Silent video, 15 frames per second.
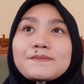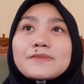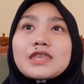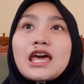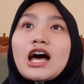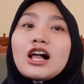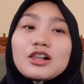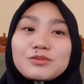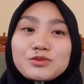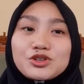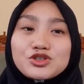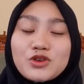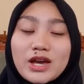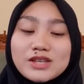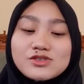help you
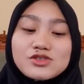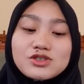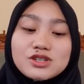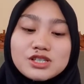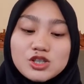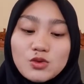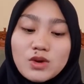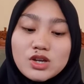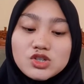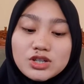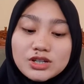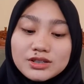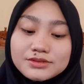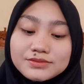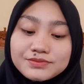to answer this
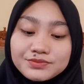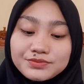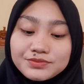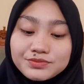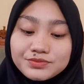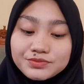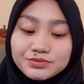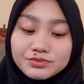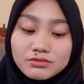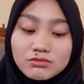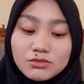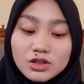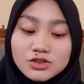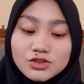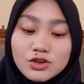question.
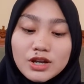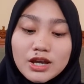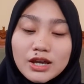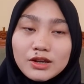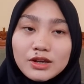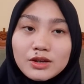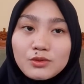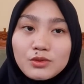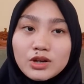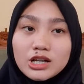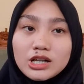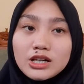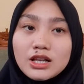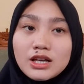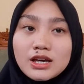So they
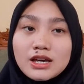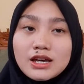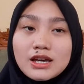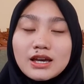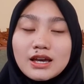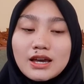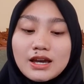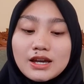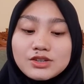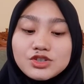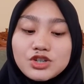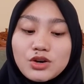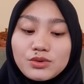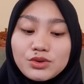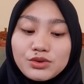will
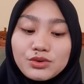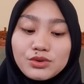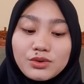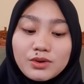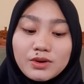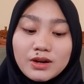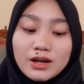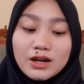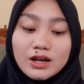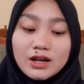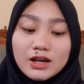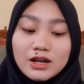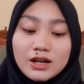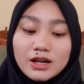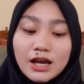show you
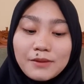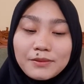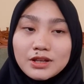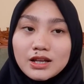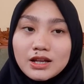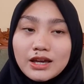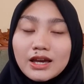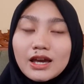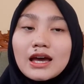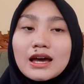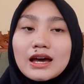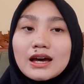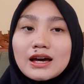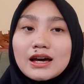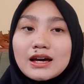capital
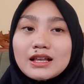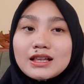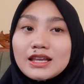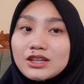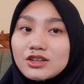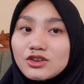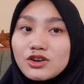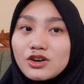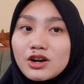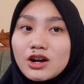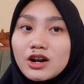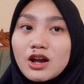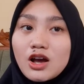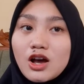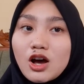A letter
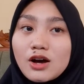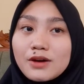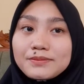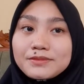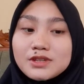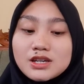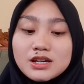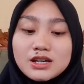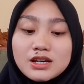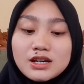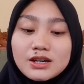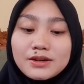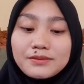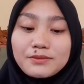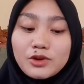of
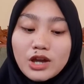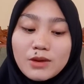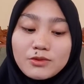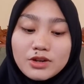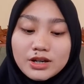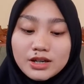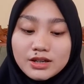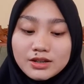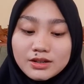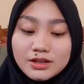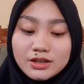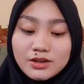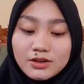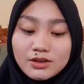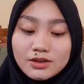the vocabulary.
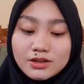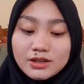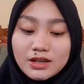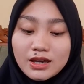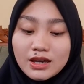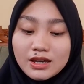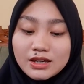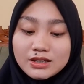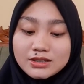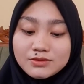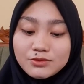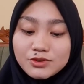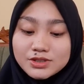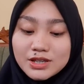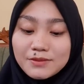And
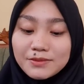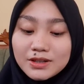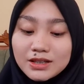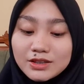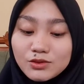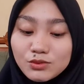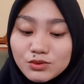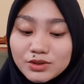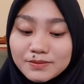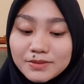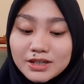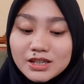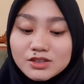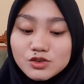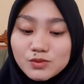for example, the word
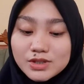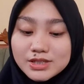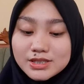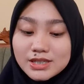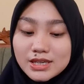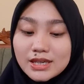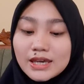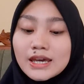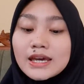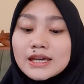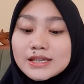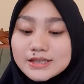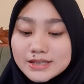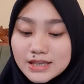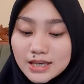begins with C.
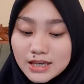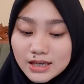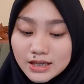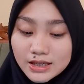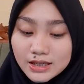C,